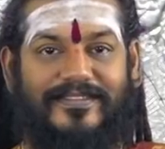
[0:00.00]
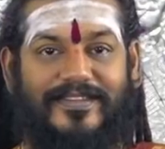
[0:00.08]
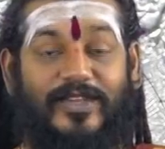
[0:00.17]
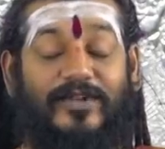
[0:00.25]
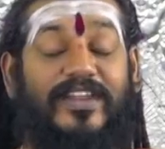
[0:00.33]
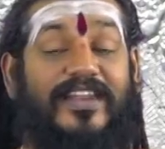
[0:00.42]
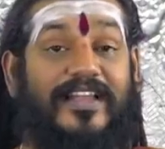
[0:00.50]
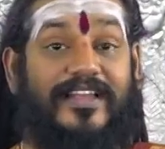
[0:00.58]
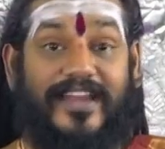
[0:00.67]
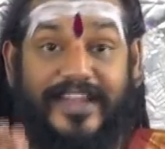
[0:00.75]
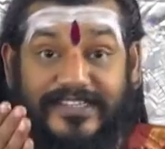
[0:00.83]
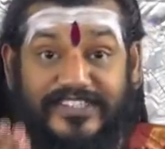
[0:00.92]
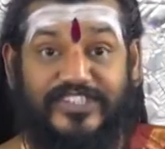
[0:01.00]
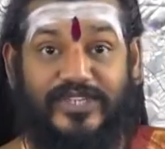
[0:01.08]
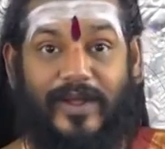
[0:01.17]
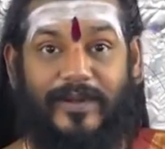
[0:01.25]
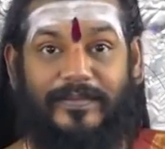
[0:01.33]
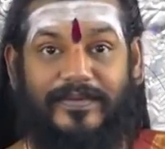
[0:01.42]
You have done a great
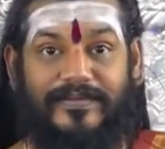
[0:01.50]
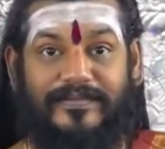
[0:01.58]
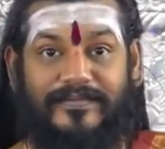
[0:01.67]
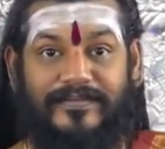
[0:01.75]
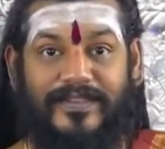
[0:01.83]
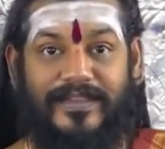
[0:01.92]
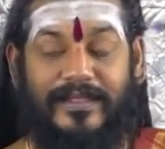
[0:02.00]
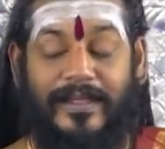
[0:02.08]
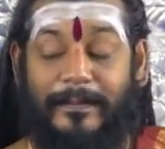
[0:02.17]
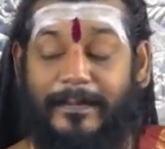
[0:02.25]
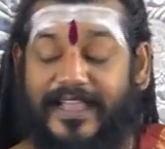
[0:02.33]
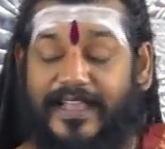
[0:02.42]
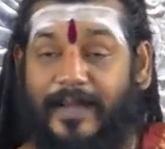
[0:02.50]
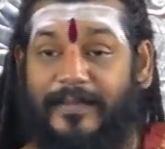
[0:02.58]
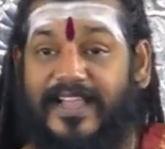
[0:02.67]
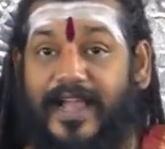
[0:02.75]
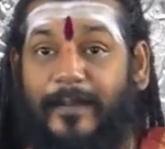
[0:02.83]
job by coming